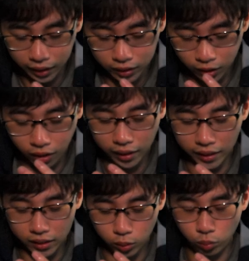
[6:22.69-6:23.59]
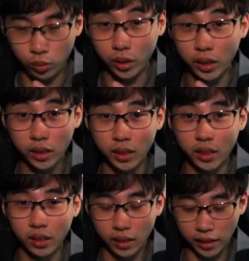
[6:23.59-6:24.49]
it's not like it's
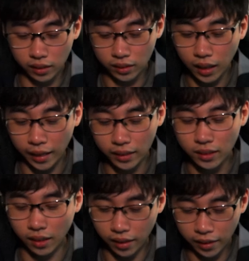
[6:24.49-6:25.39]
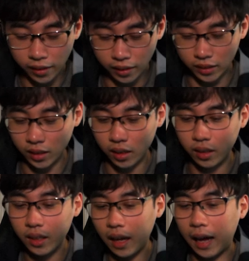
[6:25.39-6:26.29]
really like tight there it's
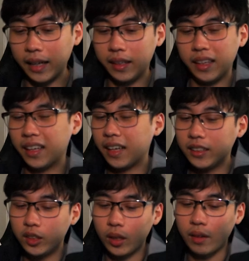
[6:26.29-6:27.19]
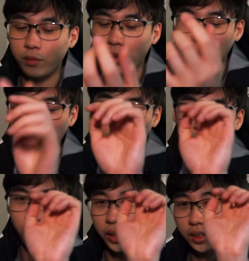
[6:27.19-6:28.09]
not I and I do have really
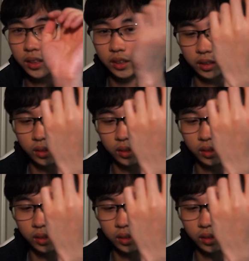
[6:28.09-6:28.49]
small wrists